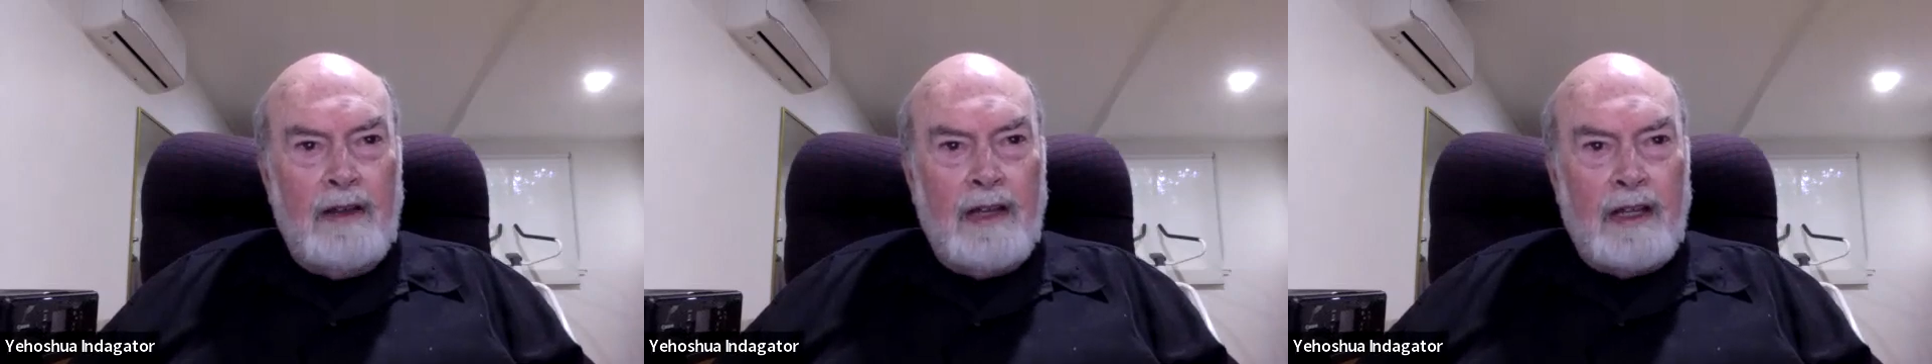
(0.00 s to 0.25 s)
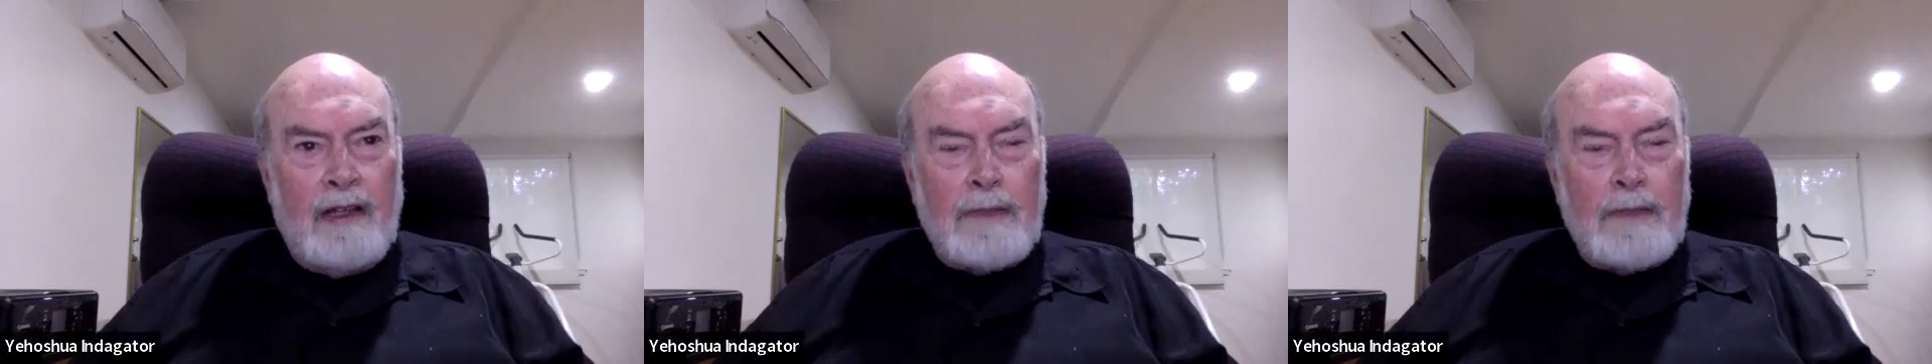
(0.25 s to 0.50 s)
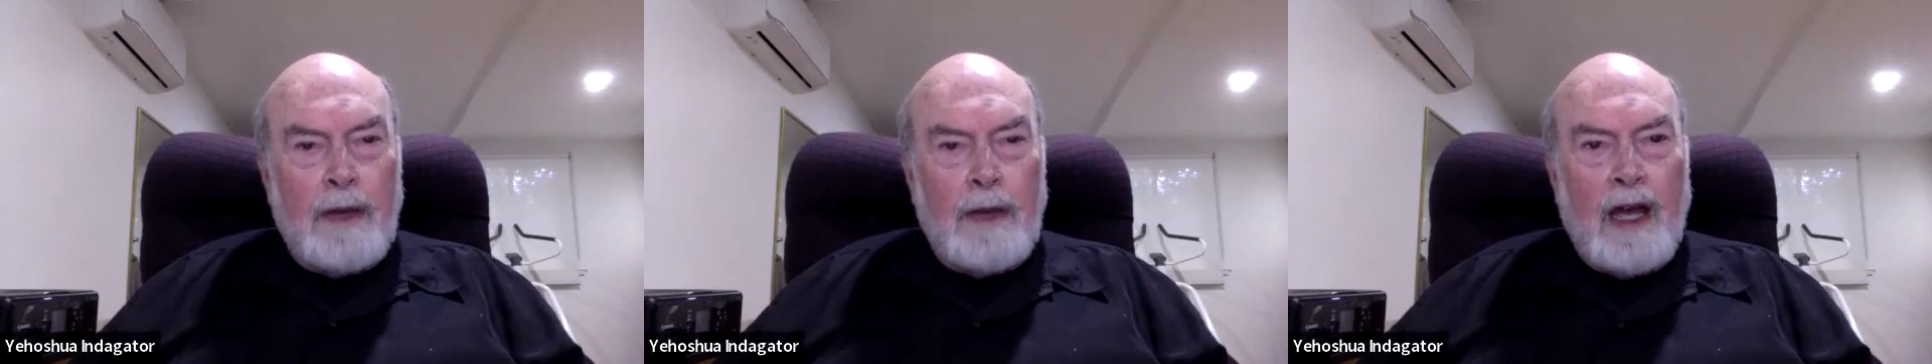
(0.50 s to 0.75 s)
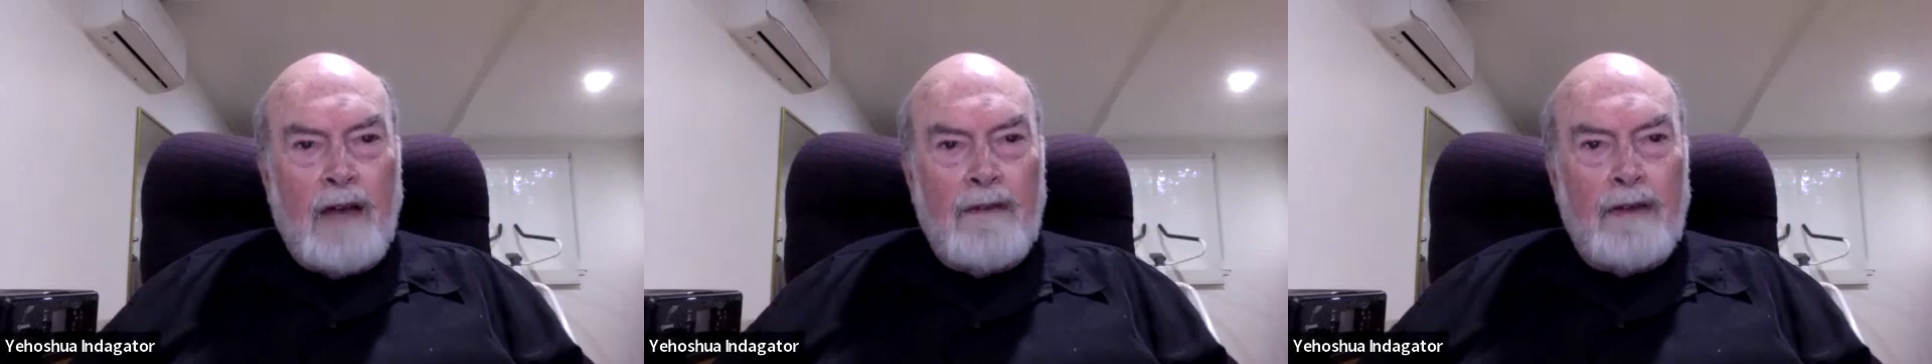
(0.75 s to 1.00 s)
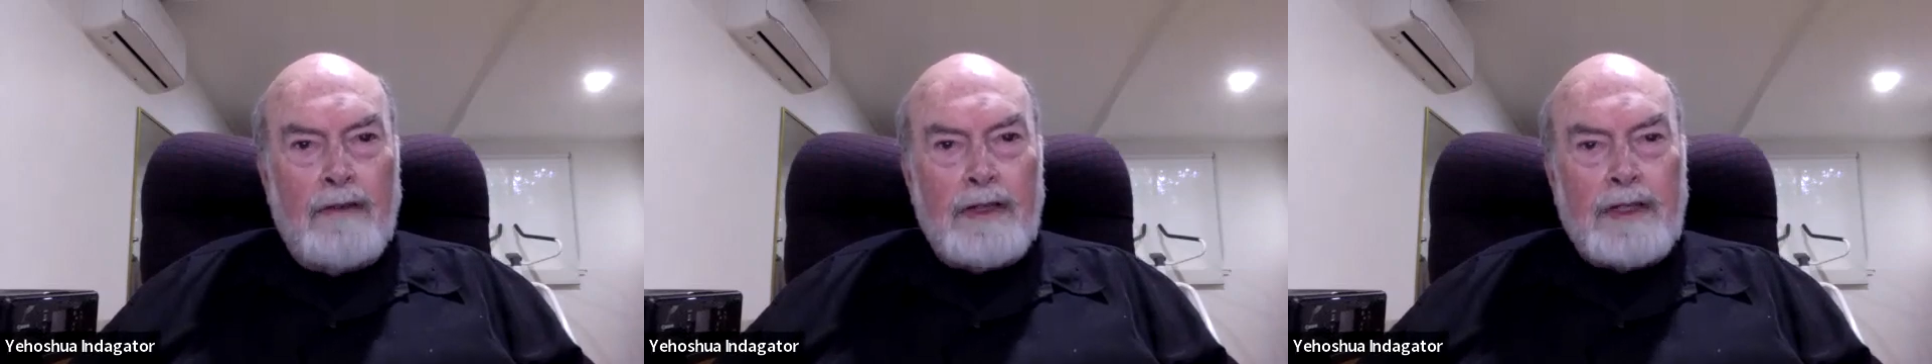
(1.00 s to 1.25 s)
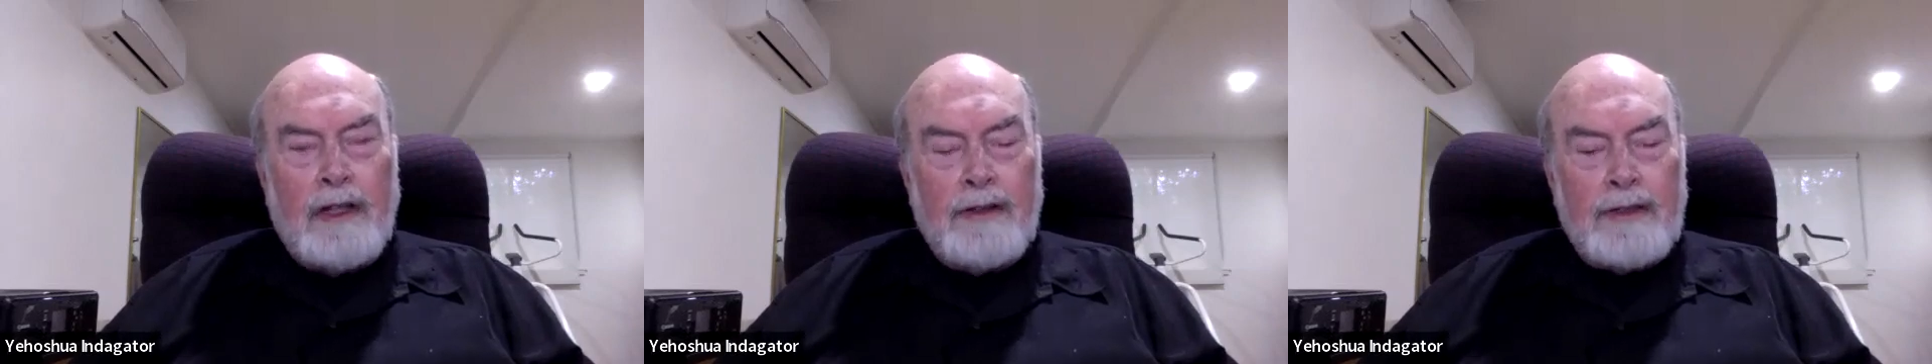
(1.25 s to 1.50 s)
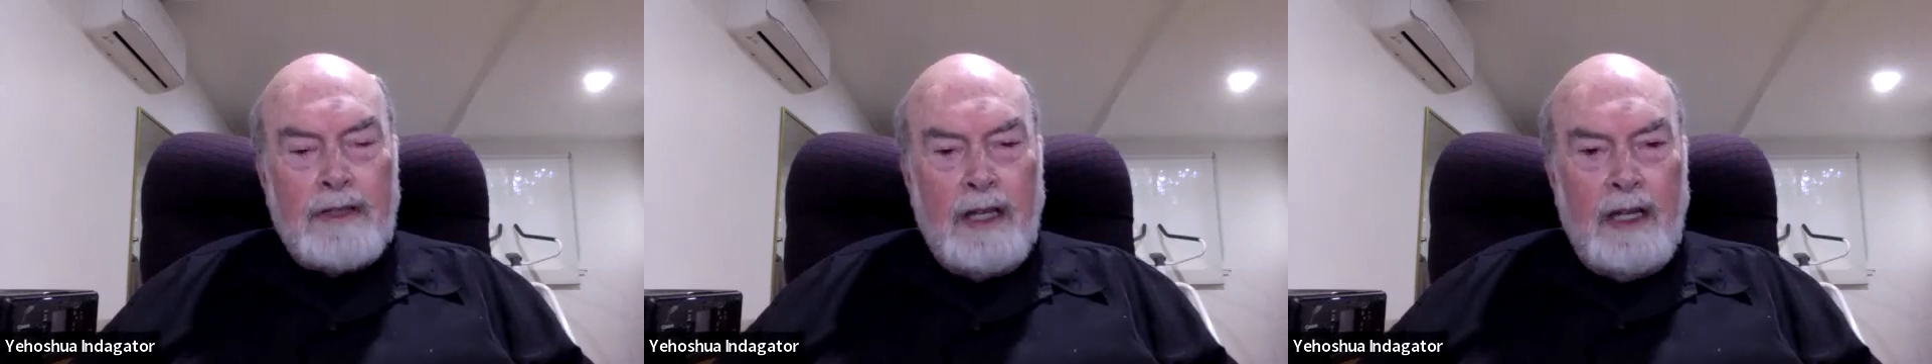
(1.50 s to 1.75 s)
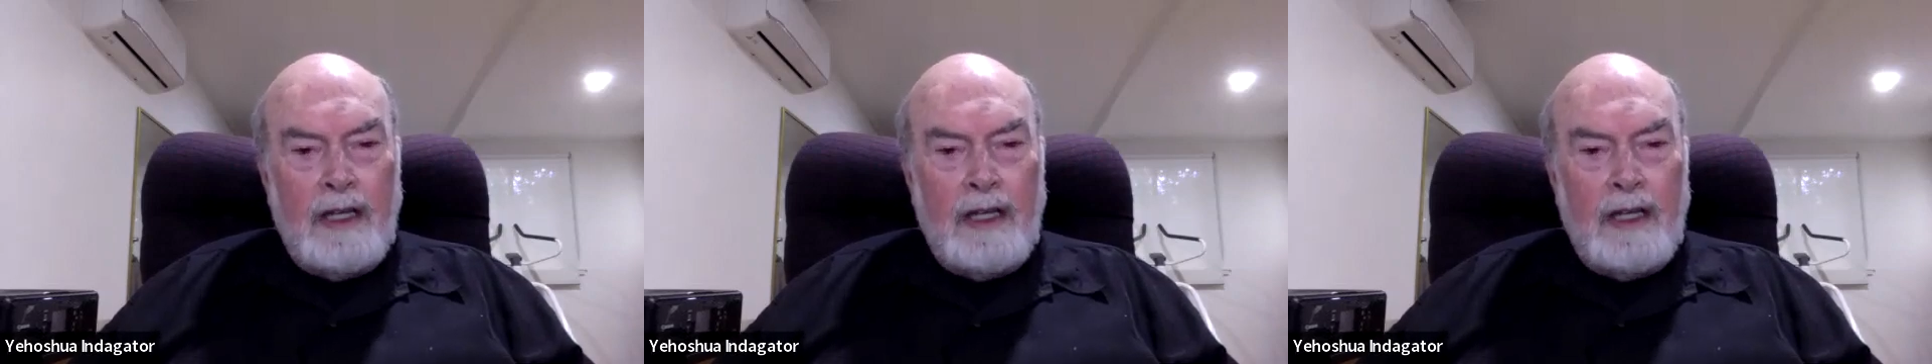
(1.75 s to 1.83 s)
that this behavior results